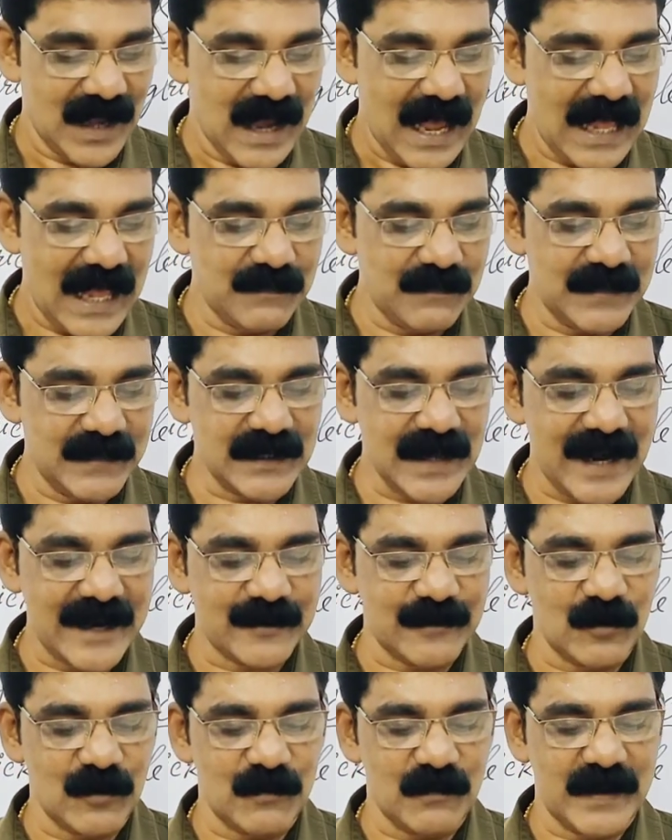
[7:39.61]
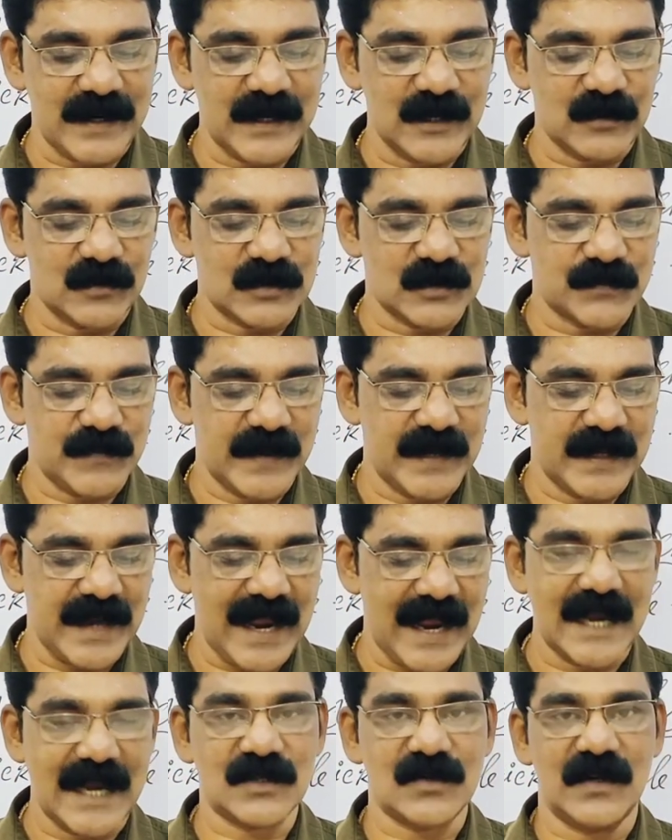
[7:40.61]
Albert had no money to
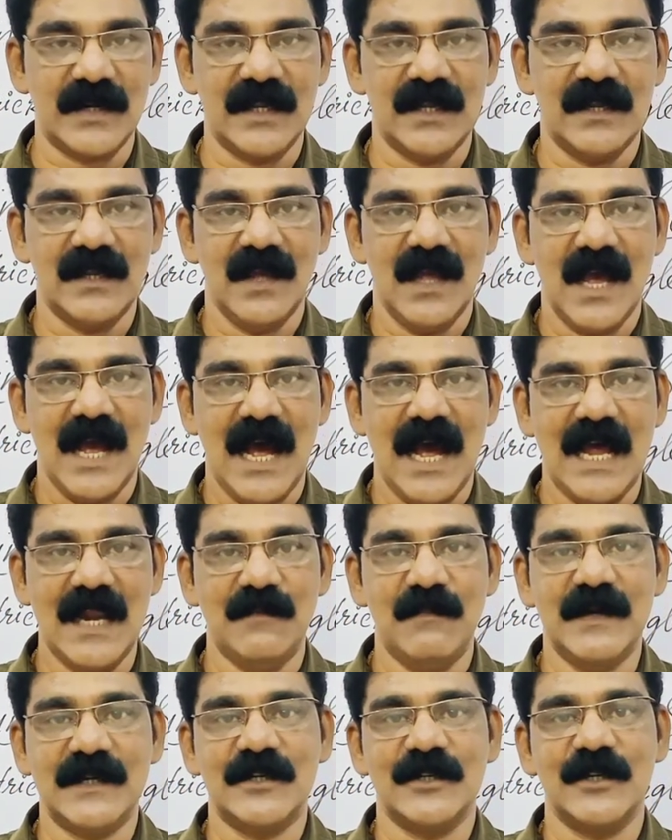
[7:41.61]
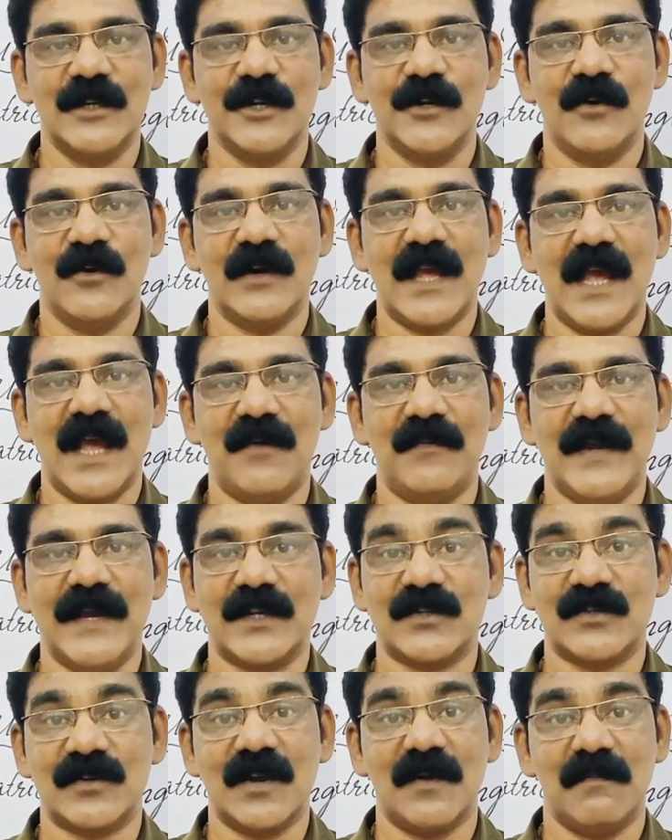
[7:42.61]
spare. Actually, Albert did not have
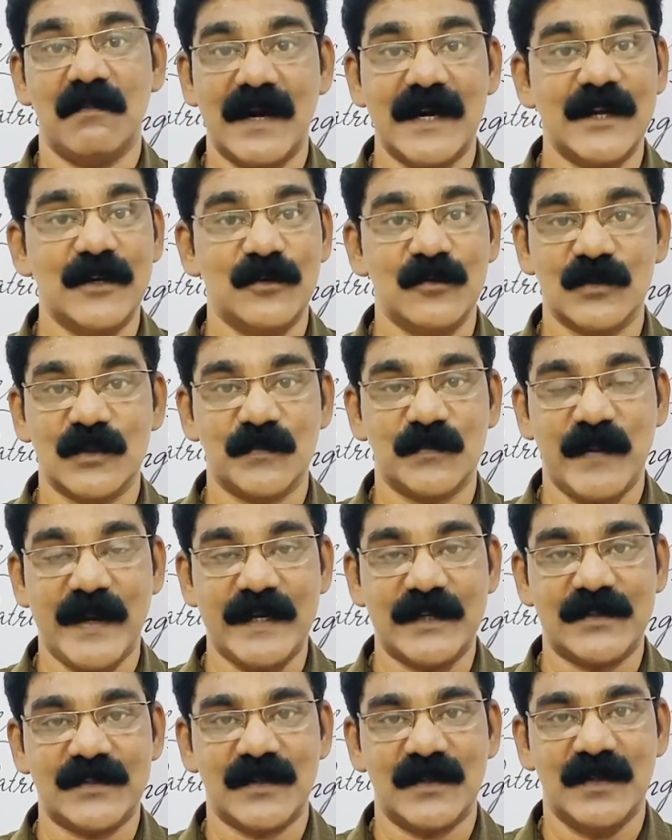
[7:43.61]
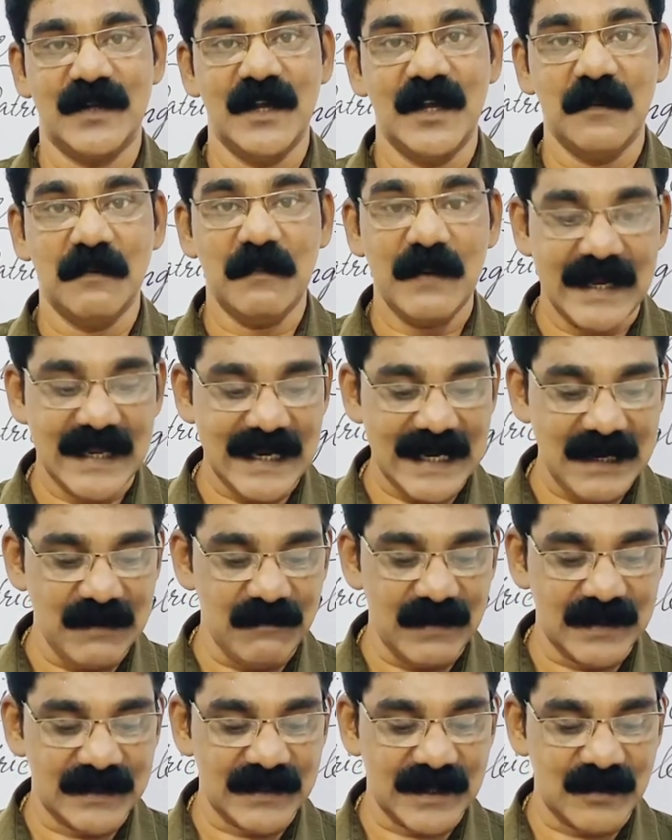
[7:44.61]
extra money to spend. But
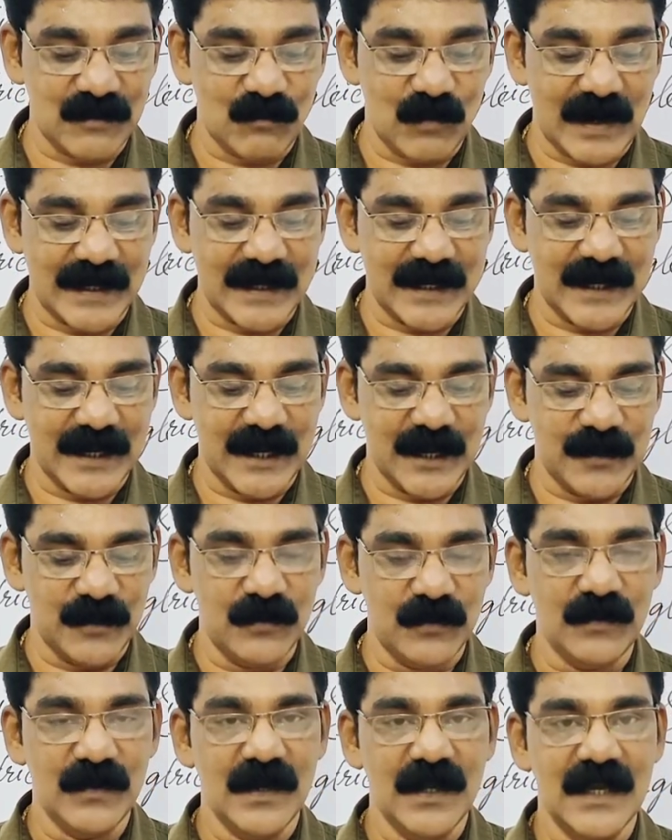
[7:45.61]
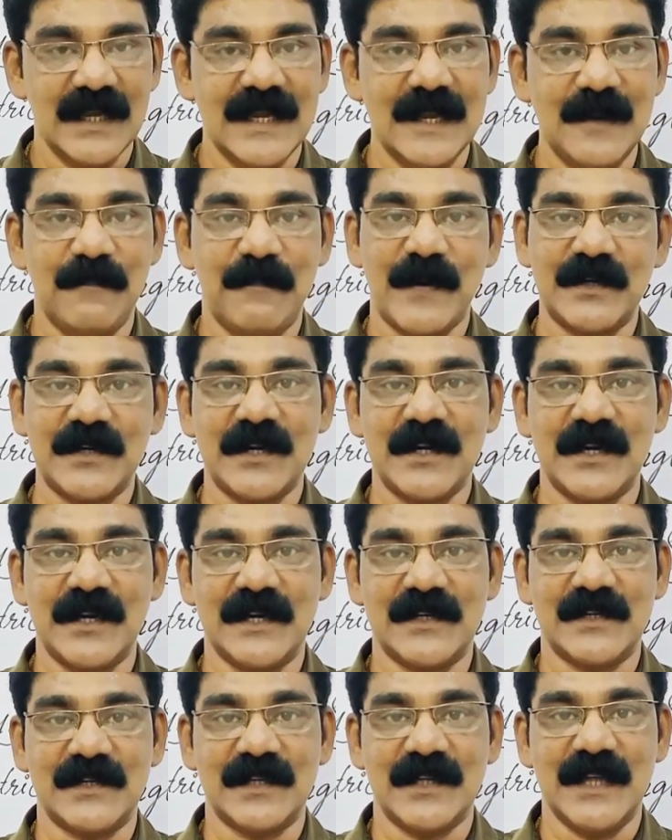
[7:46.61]
even then, what did he do? He
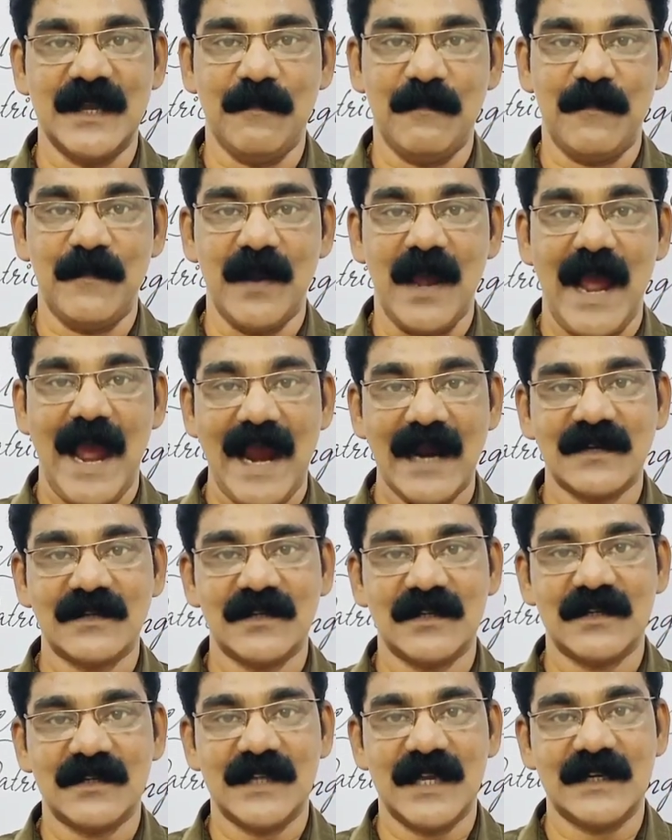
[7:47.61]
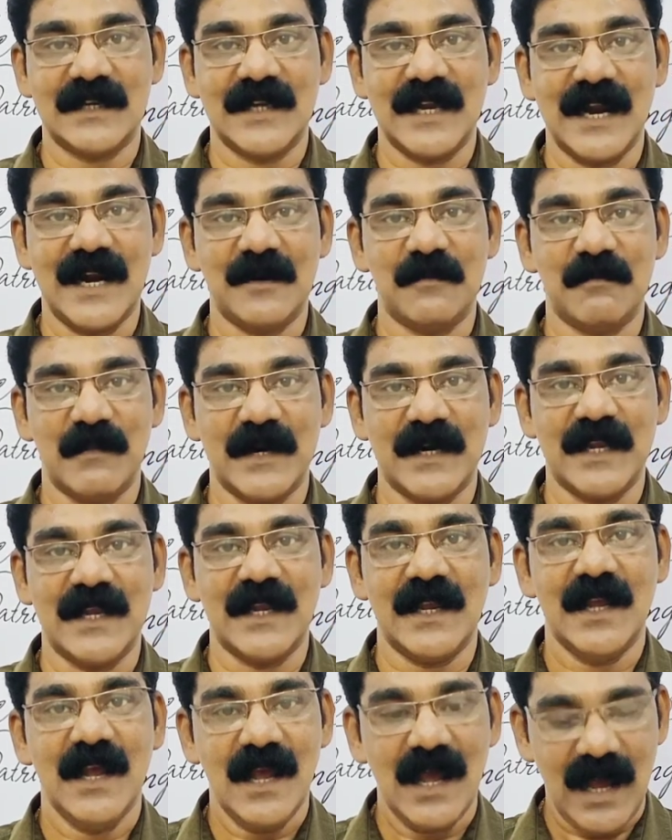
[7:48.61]
pretended, he acted that he had
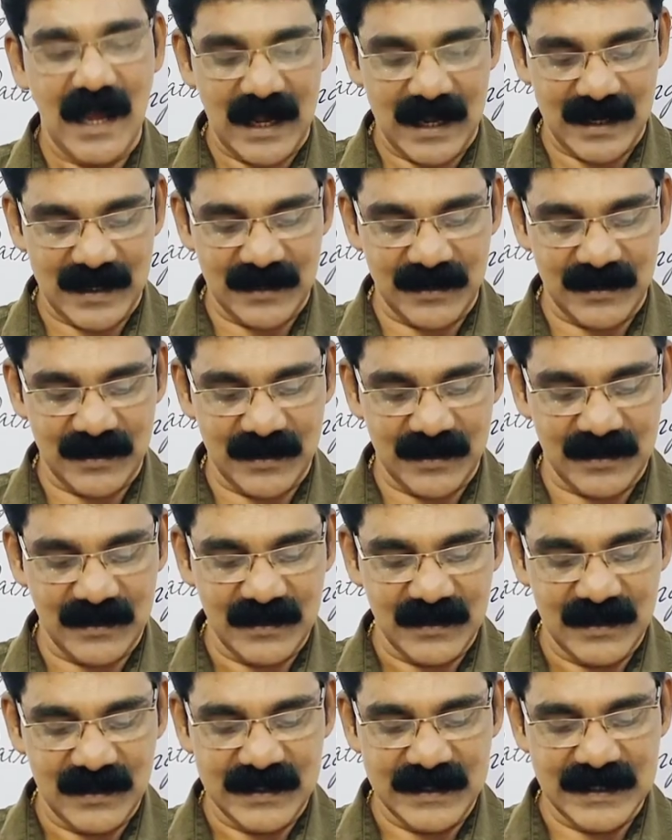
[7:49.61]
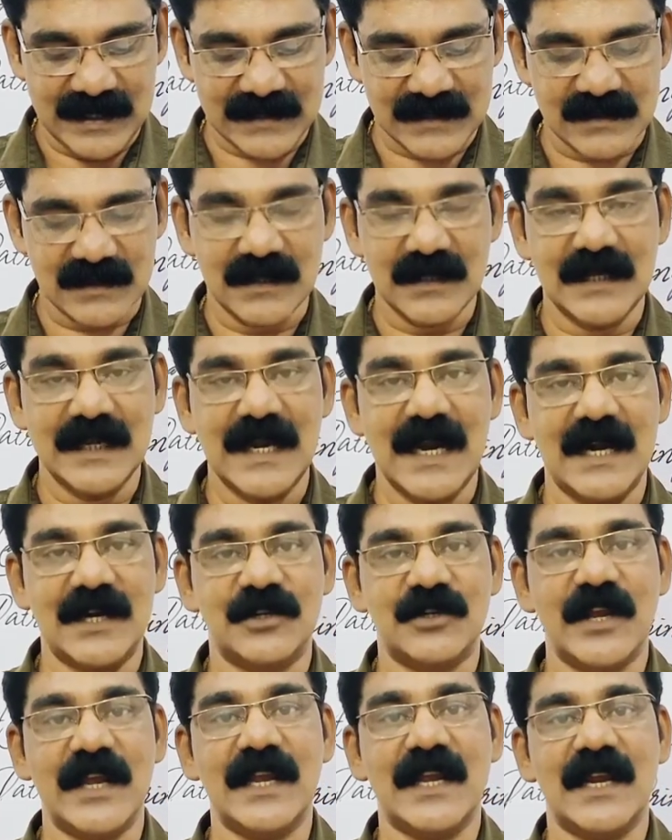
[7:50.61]
money and uh, yes, he
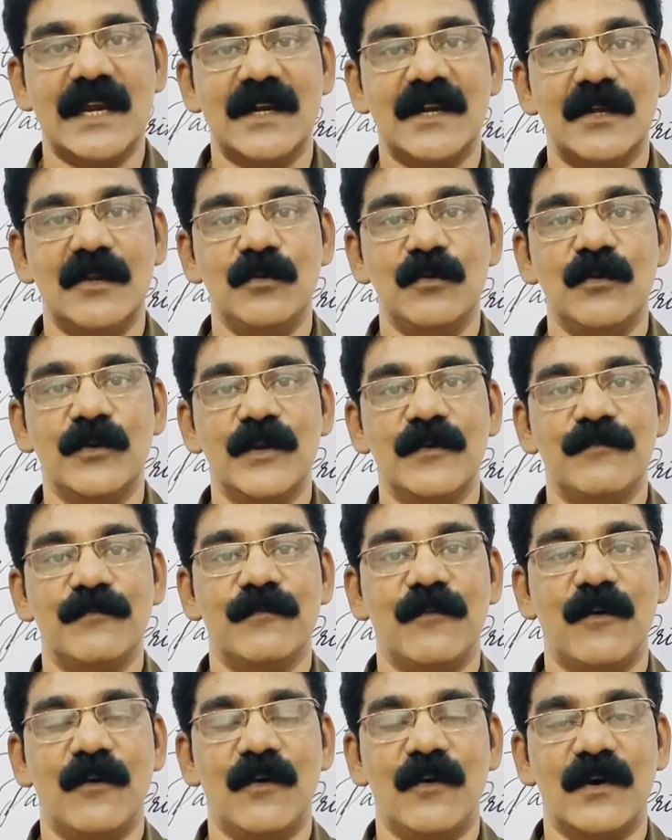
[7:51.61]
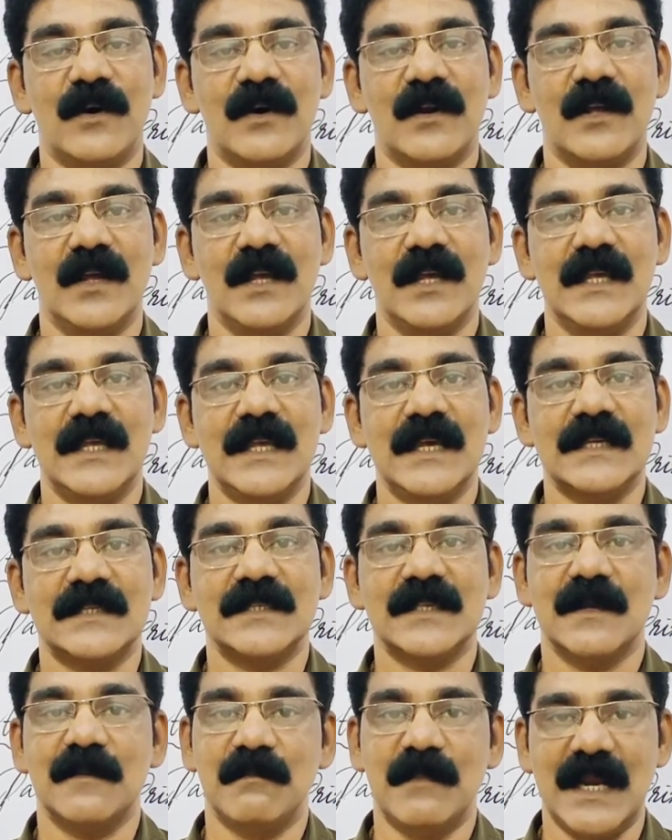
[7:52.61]
had taken Yuri for
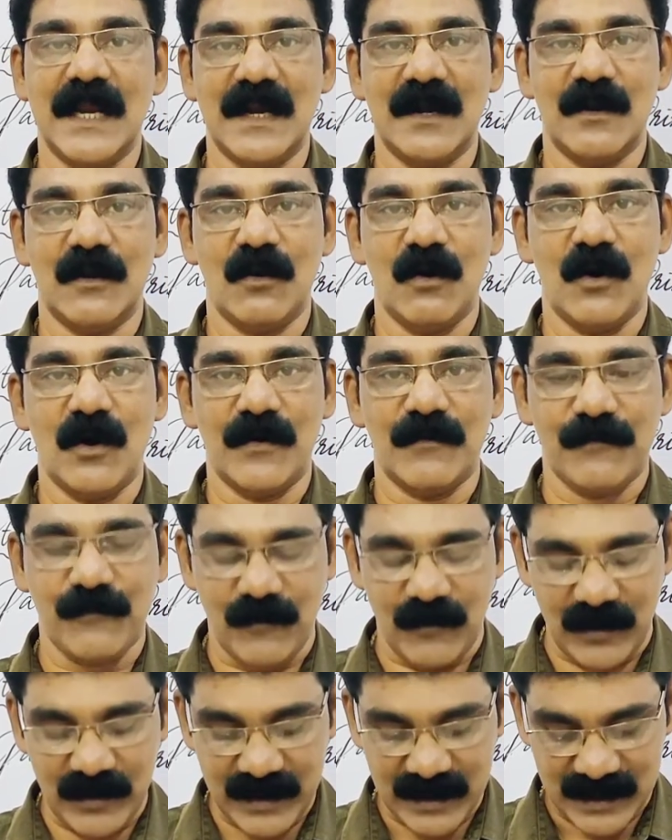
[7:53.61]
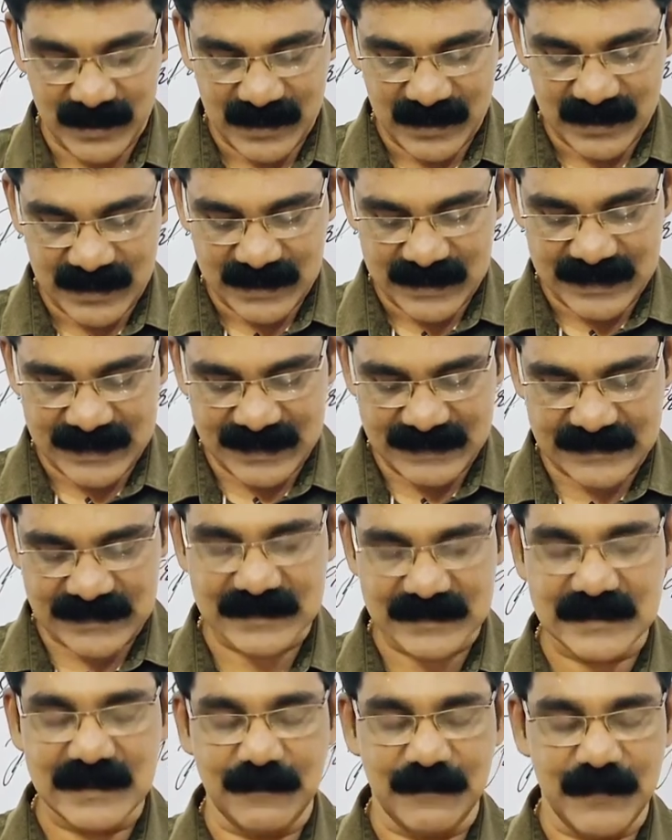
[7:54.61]
yes, a meal or for yes,
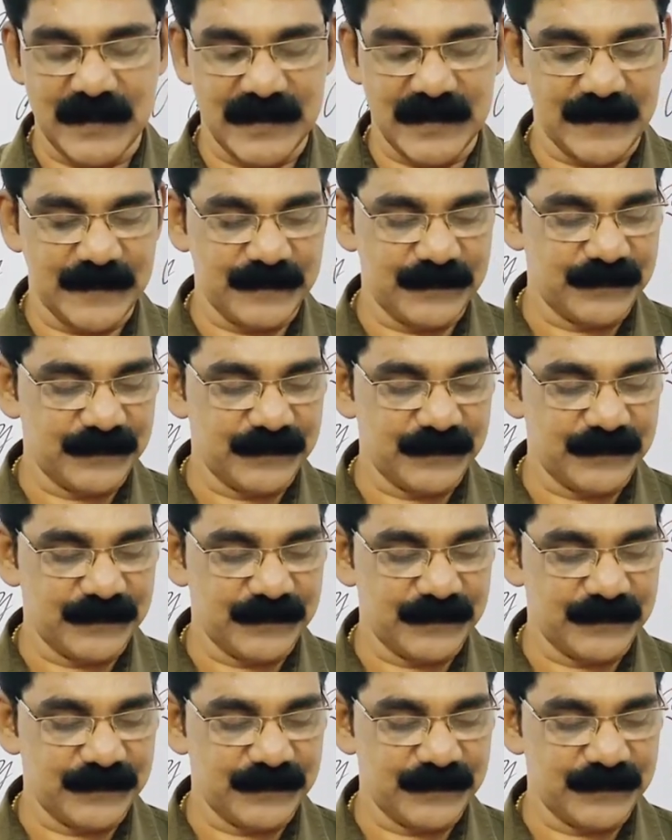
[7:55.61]
a supper.